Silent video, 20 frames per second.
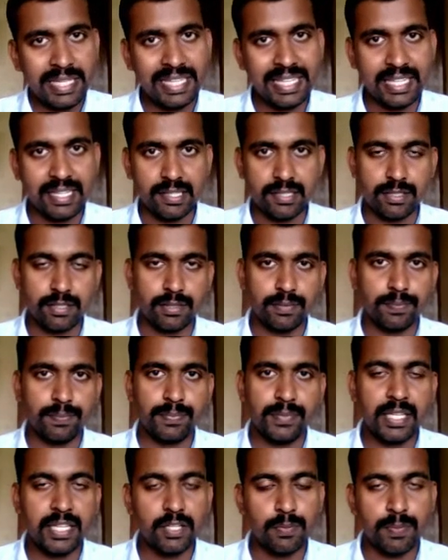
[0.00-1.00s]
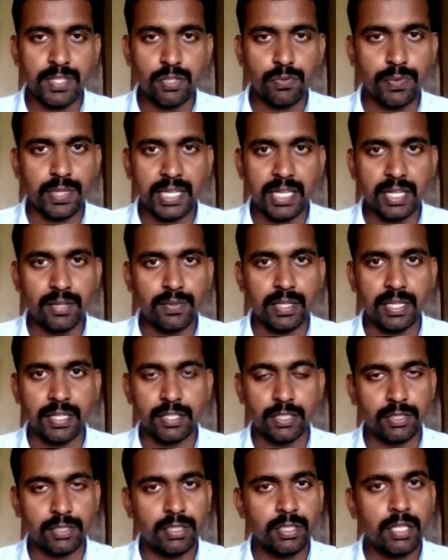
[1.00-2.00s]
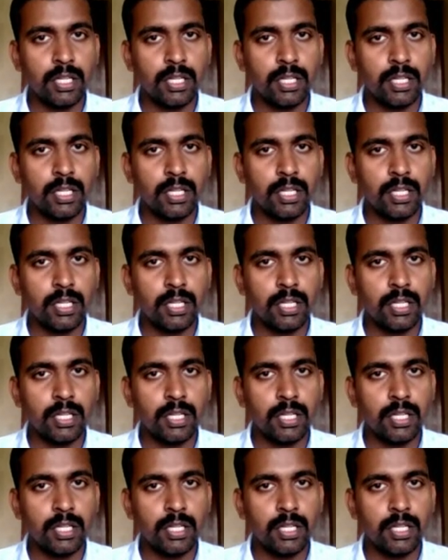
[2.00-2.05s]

east. That much we have learned.